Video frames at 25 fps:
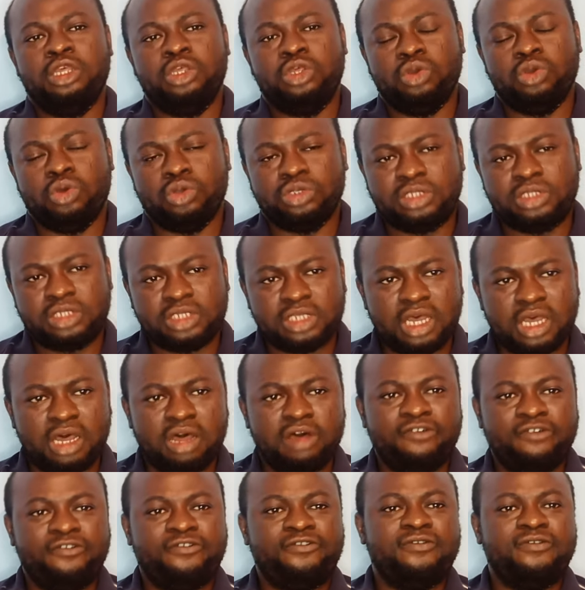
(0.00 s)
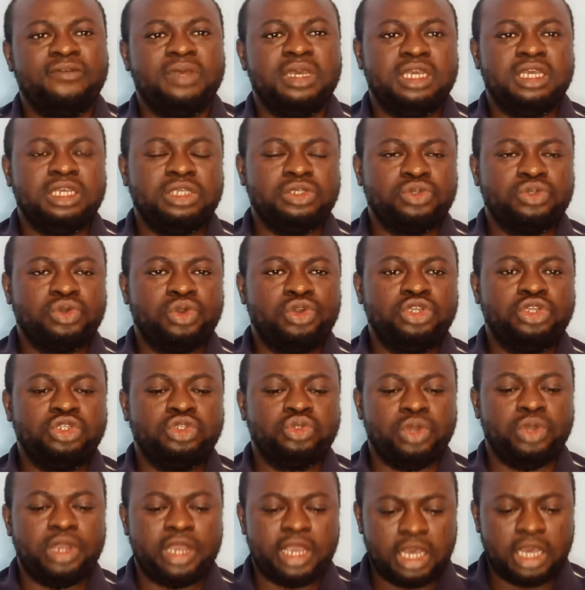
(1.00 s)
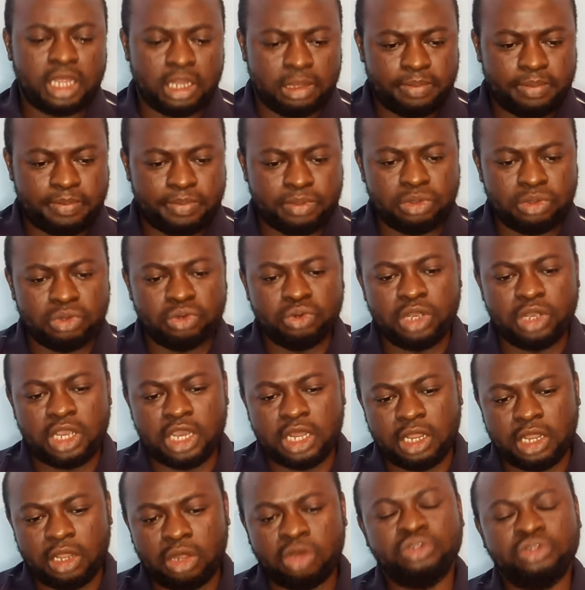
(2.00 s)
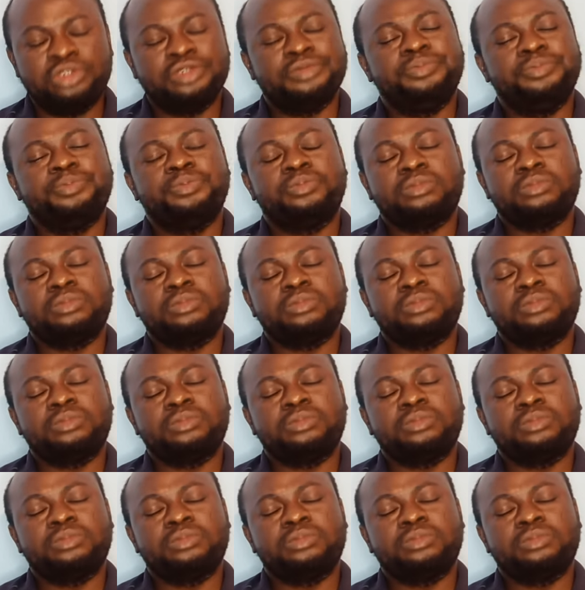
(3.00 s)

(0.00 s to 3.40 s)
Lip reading: yourself is going to help you a lot.